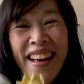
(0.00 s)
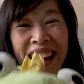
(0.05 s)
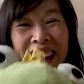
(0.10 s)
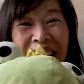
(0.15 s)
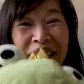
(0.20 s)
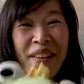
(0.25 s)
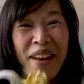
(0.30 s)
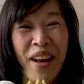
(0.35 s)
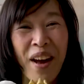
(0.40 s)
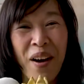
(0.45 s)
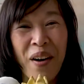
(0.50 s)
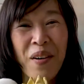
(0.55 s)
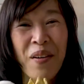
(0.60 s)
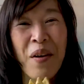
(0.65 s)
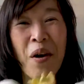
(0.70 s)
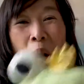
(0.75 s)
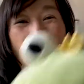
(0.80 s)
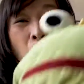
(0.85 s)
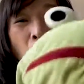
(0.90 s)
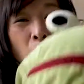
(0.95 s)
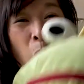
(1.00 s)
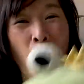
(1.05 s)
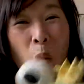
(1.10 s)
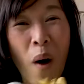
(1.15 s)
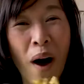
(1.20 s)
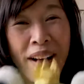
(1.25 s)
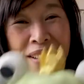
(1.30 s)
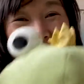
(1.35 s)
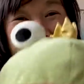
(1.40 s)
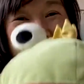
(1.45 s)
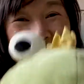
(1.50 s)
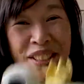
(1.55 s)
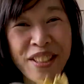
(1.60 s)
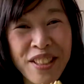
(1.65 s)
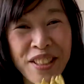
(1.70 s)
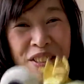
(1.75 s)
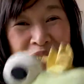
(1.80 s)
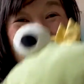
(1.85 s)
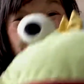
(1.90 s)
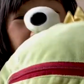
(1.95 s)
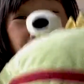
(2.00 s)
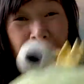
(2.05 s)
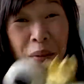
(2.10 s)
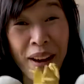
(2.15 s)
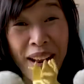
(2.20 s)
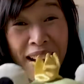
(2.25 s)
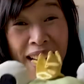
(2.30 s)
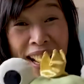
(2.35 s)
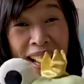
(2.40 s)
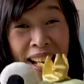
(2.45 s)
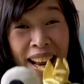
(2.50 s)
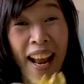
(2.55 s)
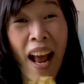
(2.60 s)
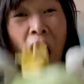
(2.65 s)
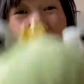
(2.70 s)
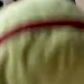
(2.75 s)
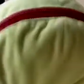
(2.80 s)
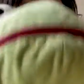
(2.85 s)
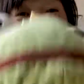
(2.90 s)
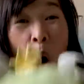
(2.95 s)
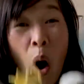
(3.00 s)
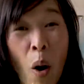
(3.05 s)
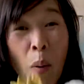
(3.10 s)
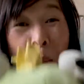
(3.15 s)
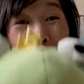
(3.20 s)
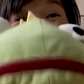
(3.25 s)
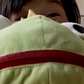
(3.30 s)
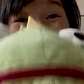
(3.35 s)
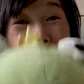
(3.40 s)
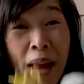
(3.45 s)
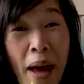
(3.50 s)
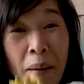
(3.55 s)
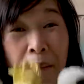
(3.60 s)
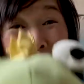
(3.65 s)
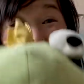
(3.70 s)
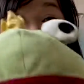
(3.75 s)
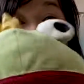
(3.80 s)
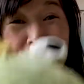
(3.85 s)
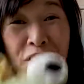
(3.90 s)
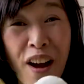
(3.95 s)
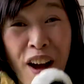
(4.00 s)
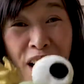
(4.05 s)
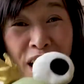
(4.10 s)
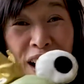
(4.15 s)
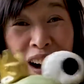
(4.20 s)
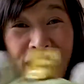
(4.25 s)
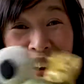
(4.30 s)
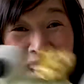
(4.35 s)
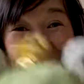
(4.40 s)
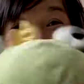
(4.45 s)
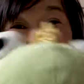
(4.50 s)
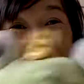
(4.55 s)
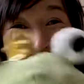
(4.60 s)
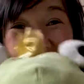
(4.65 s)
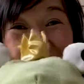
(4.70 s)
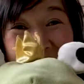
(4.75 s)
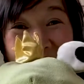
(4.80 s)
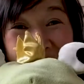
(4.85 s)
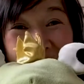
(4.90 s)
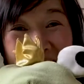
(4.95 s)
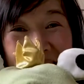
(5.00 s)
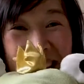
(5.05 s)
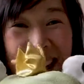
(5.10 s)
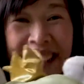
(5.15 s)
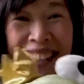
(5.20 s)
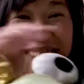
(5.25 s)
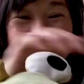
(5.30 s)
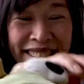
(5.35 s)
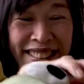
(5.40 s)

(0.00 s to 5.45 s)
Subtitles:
Here we go. 1, 2, 3. Open up, Froggy.